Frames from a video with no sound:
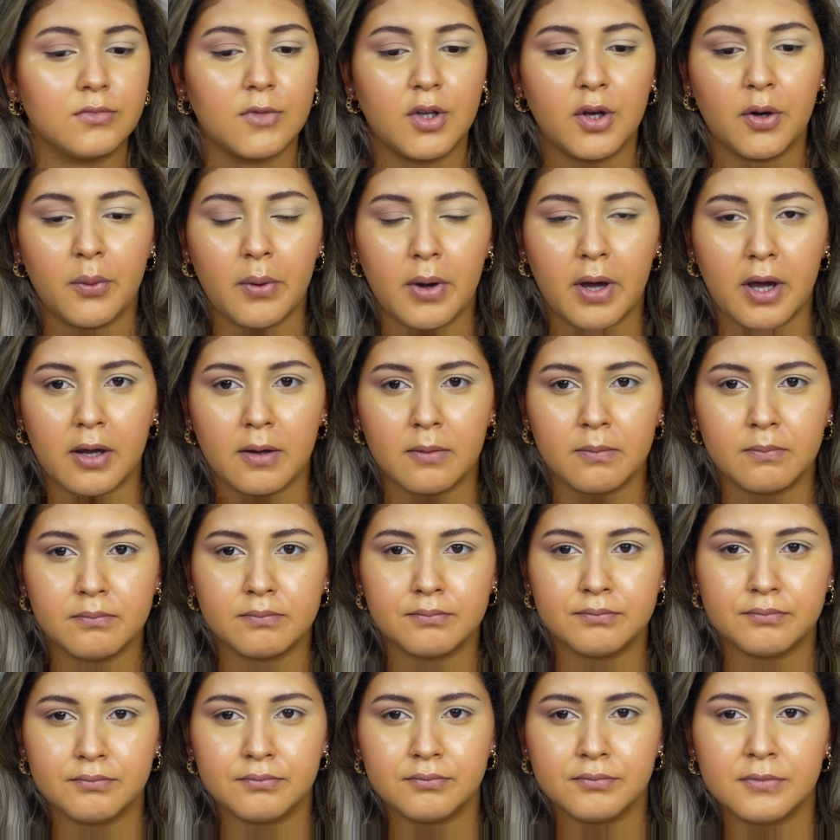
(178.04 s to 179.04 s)
Okay,
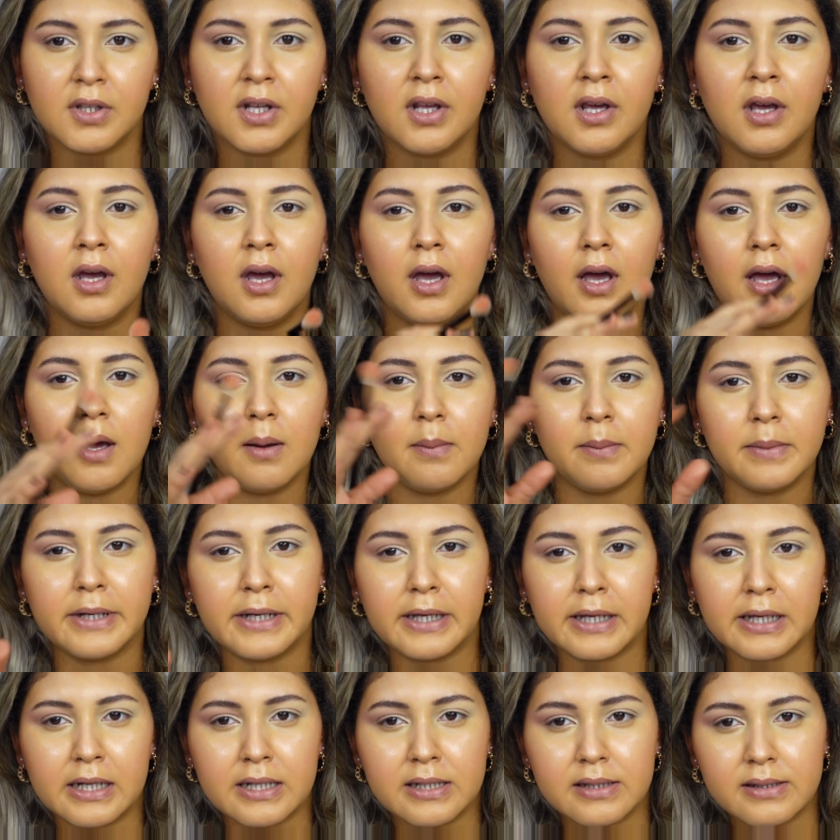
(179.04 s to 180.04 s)
I'm going to
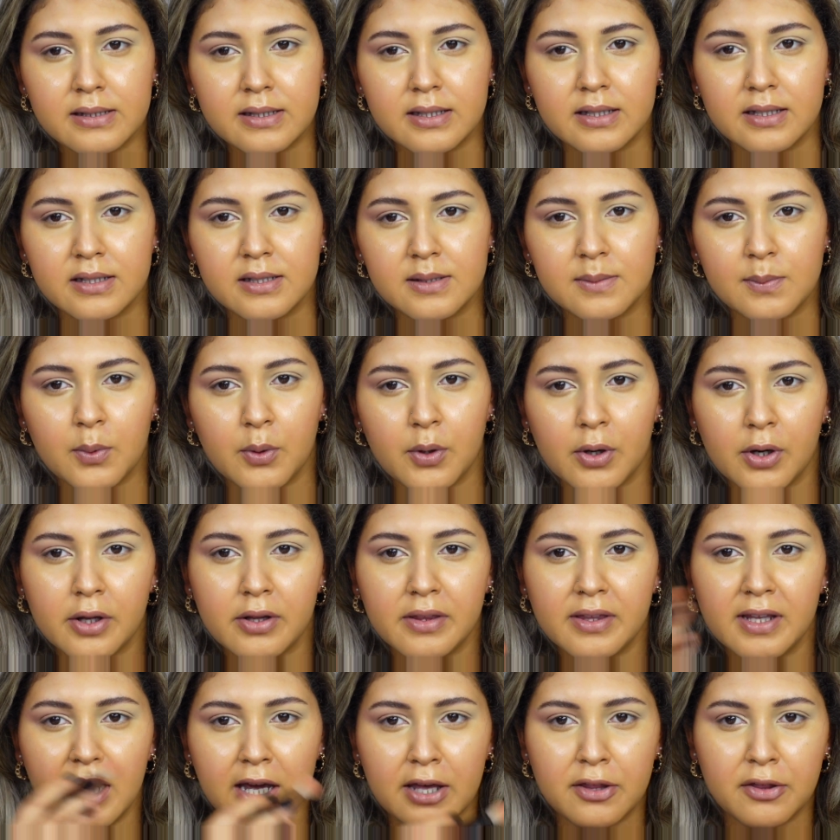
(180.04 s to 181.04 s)
get us to this point on
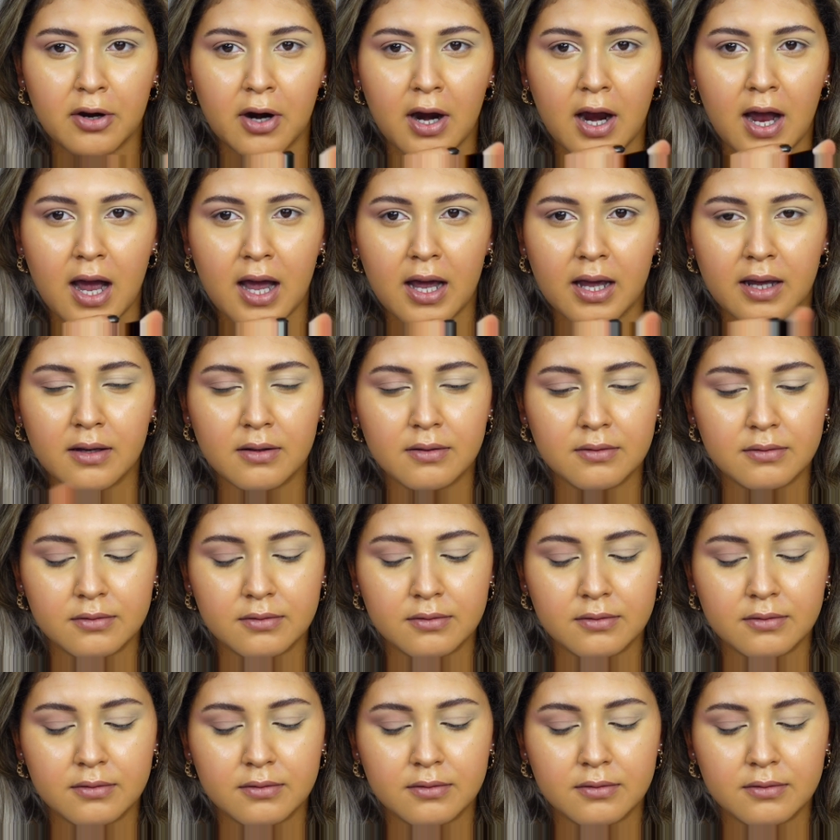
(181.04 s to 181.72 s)
the other eye.